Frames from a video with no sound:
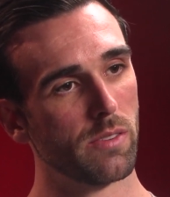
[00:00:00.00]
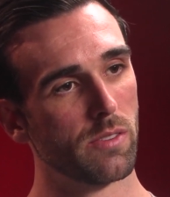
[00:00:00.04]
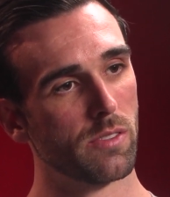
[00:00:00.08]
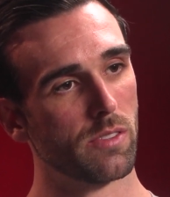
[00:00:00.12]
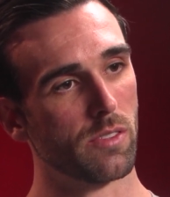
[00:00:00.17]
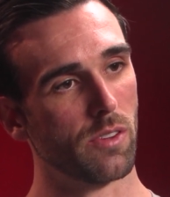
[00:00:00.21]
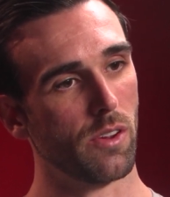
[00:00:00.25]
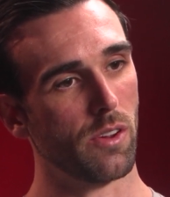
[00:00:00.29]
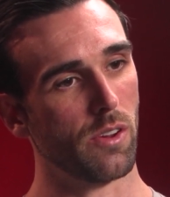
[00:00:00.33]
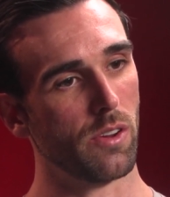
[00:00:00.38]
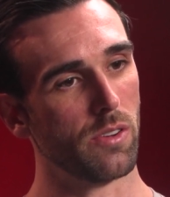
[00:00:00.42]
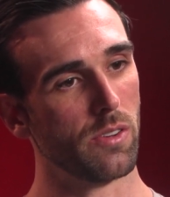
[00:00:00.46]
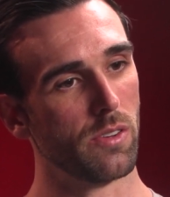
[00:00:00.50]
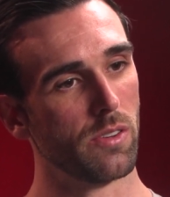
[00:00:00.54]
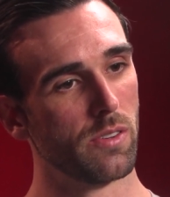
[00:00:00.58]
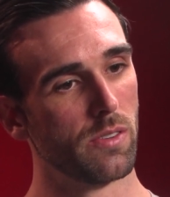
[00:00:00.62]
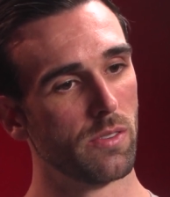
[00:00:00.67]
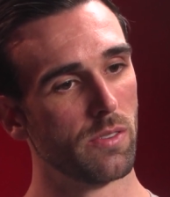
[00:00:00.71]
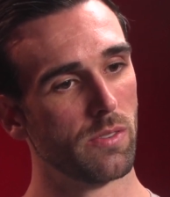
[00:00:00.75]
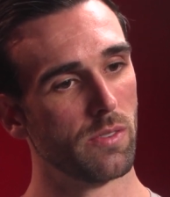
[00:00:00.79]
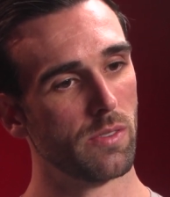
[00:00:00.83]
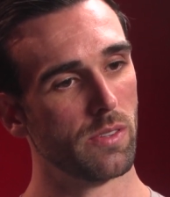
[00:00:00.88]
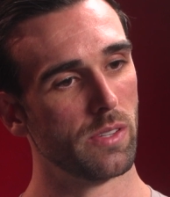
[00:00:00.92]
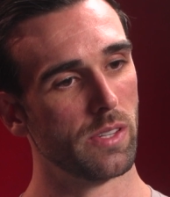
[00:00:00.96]
So
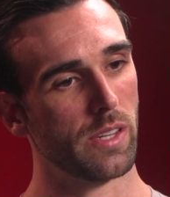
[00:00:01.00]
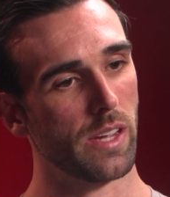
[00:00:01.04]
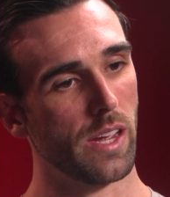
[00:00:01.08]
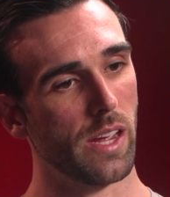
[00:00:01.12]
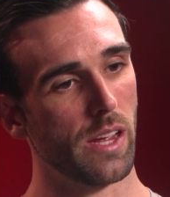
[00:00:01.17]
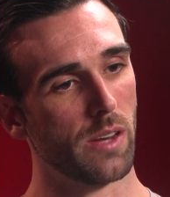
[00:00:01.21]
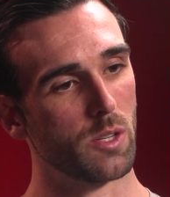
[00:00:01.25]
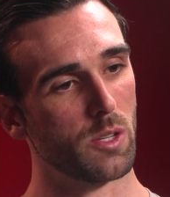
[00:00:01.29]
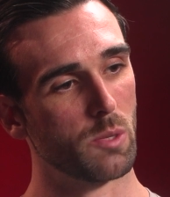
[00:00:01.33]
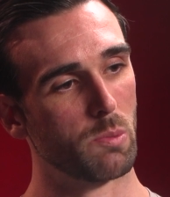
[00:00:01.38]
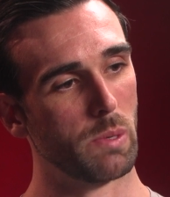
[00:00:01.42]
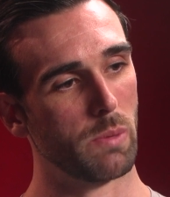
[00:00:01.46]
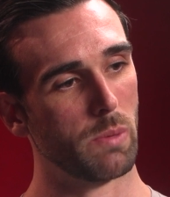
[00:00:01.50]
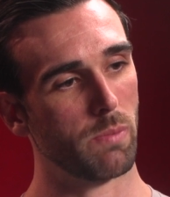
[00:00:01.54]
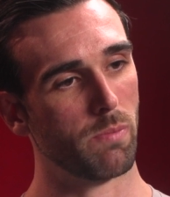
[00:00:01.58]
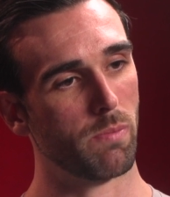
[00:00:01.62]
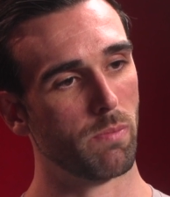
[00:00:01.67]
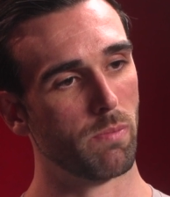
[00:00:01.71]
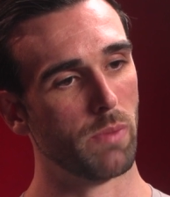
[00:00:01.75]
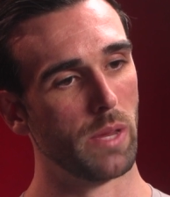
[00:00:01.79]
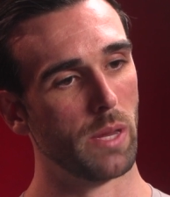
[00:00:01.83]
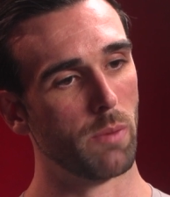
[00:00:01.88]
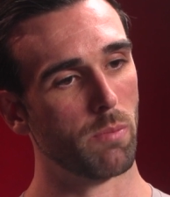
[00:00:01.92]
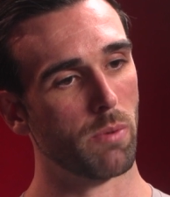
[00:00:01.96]
yeah, just
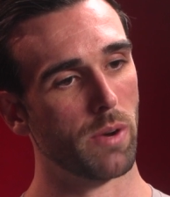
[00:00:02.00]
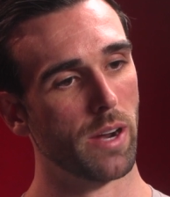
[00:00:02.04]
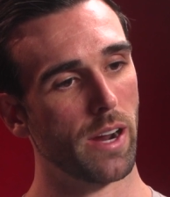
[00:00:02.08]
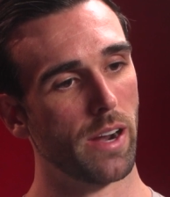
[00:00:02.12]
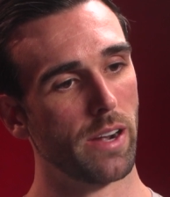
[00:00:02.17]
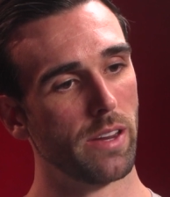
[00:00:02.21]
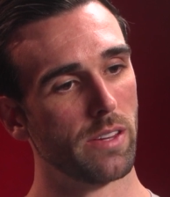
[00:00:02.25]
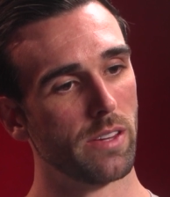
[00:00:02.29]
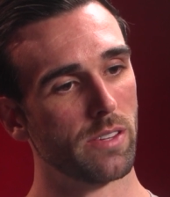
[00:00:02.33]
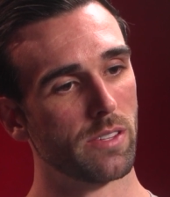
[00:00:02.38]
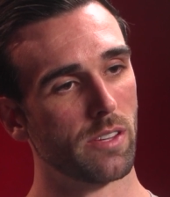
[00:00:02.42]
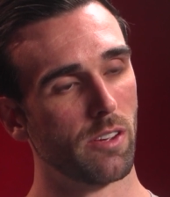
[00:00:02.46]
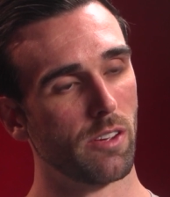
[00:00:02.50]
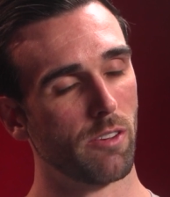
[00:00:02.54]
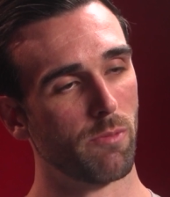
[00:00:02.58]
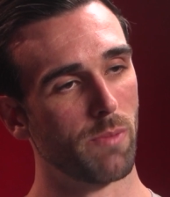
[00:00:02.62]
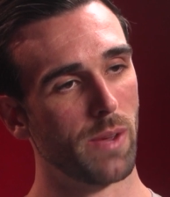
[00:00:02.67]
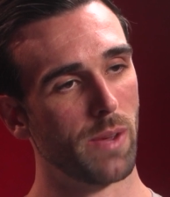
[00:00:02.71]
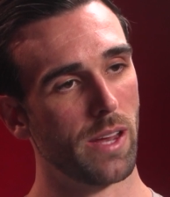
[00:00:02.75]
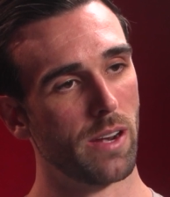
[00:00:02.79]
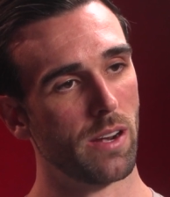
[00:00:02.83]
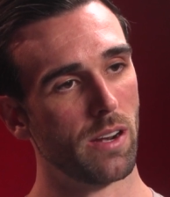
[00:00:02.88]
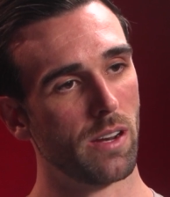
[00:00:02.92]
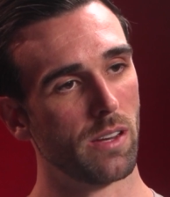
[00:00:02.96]
be proud of yourself,
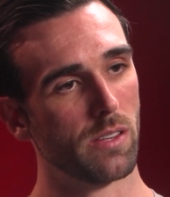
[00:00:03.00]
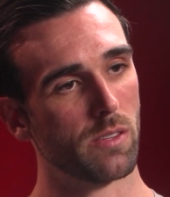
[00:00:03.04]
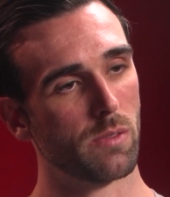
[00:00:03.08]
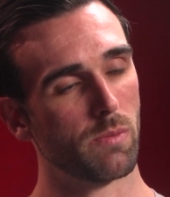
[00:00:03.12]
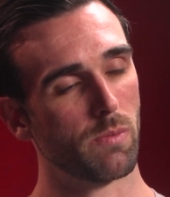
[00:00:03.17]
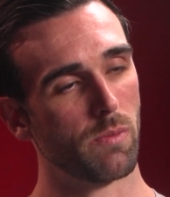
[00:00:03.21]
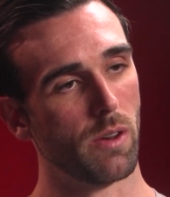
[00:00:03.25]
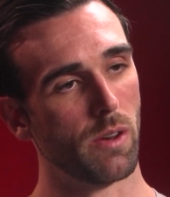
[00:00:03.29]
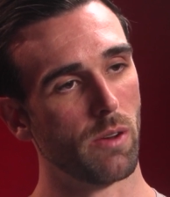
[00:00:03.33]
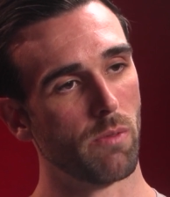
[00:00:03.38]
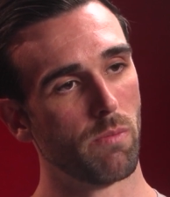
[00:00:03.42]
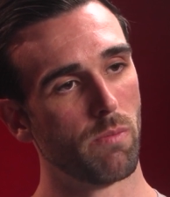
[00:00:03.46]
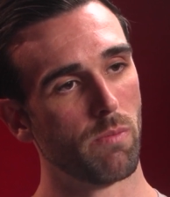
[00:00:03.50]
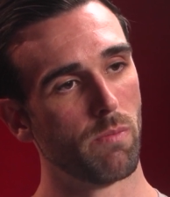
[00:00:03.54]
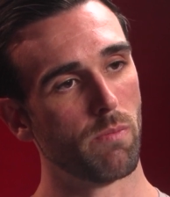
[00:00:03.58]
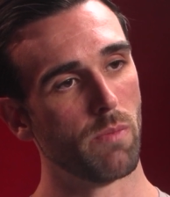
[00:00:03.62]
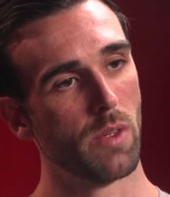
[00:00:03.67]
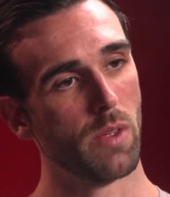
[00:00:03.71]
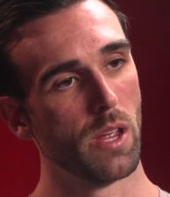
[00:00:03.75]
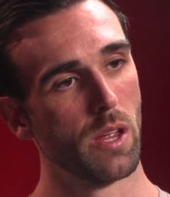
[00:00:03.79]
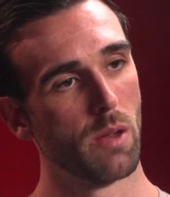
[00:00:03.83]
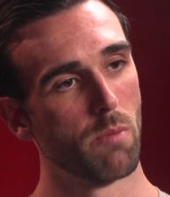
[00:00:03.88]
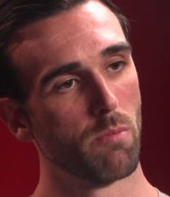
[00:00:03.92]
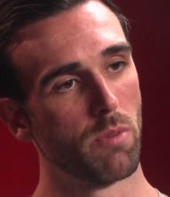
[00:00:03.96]
man. And it's a
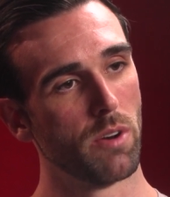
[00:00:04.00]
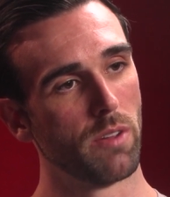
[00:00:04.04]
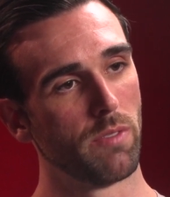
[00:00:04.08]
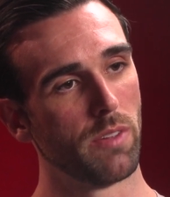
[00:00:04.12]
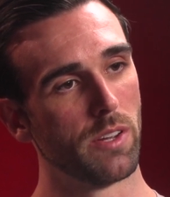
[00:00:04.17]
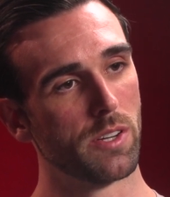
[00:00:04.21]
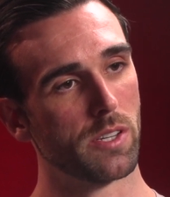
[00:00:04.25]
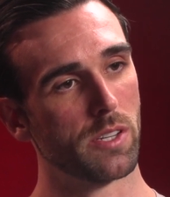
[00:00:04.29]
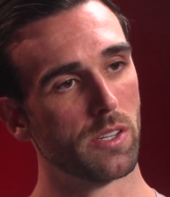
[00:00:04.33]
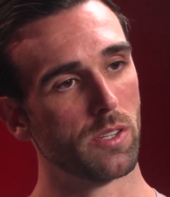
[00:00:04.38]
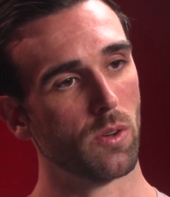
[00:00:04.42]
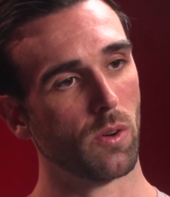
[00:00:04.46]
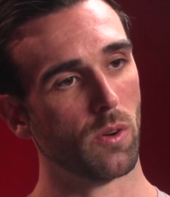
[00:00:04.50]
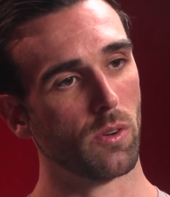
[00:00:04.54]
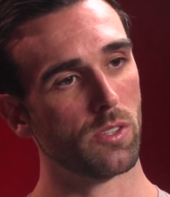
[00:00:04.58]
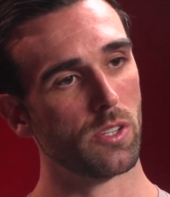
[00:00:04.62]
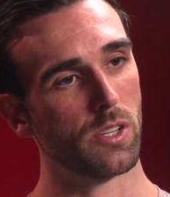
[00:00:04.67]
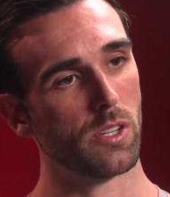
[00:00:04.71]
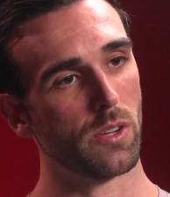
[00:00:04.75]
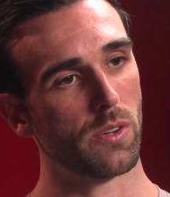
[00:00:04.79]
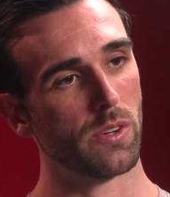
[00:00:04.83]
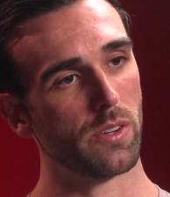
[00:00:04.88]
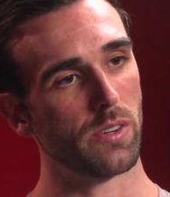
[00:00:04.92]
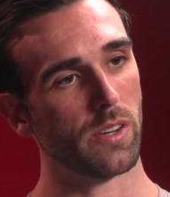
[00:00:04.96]
privilege to talk
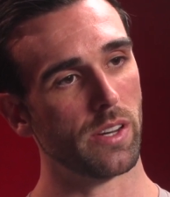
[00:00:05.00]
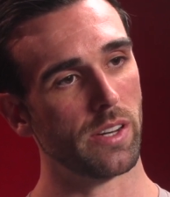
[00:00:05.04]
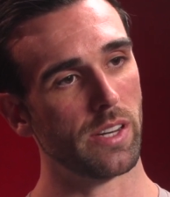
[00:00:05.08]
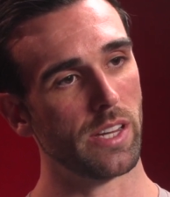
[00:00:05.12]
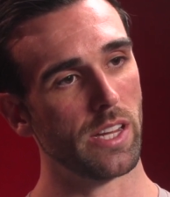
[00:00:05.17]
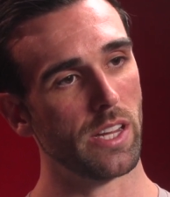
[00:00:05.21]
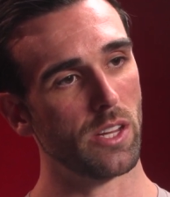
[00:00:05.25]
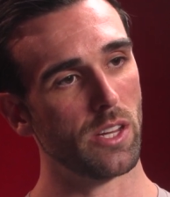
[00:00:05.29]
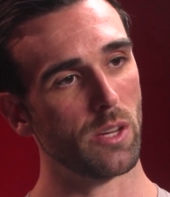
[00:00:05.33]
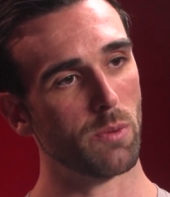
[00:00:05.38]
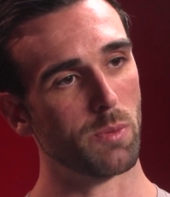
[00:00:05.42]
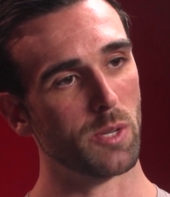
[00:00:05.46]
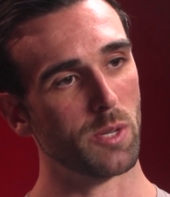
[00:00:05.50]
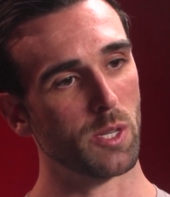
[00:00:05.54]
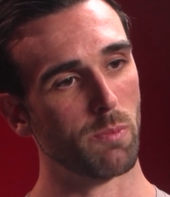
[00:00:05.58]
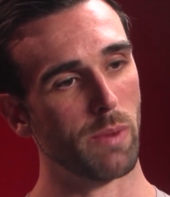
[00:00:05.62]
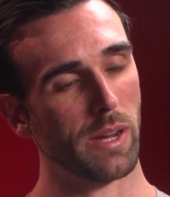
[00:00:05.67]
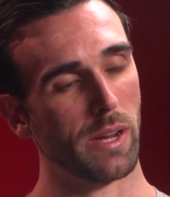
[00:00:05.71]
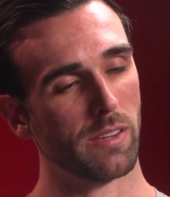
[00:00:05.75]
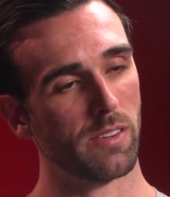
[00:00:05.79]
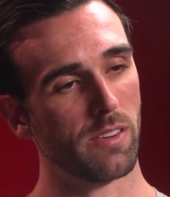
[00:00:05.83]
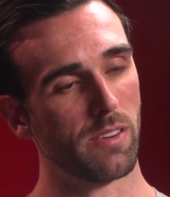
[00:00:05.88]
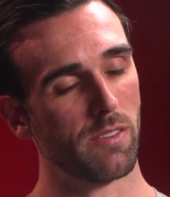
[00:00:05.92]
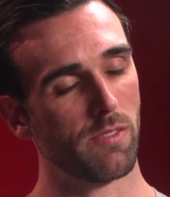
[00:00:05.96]
to you and hear your
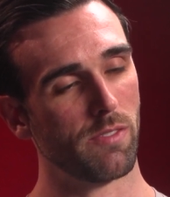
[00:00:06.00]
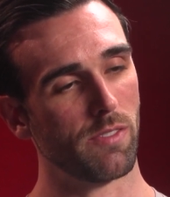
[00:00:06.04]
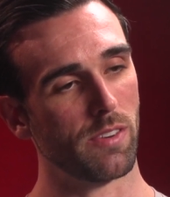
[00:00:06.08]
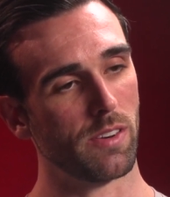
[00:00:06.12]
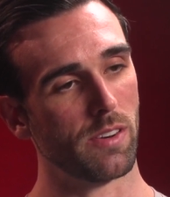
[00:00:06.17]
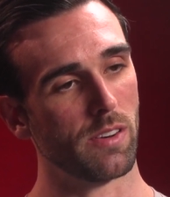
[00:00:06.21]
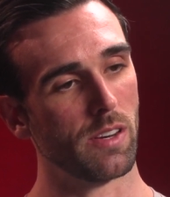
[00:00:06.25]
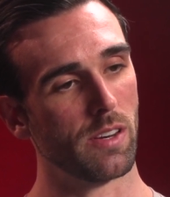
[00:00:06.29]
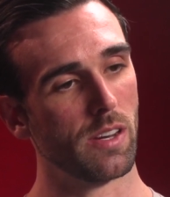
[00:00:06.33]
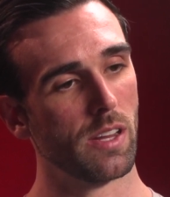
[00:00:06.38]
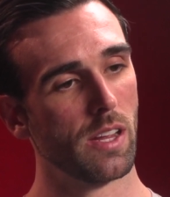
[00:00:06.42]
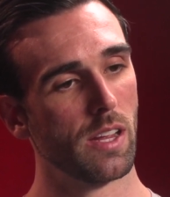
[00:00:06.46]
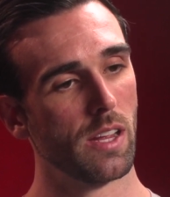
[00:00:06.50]
perspective, and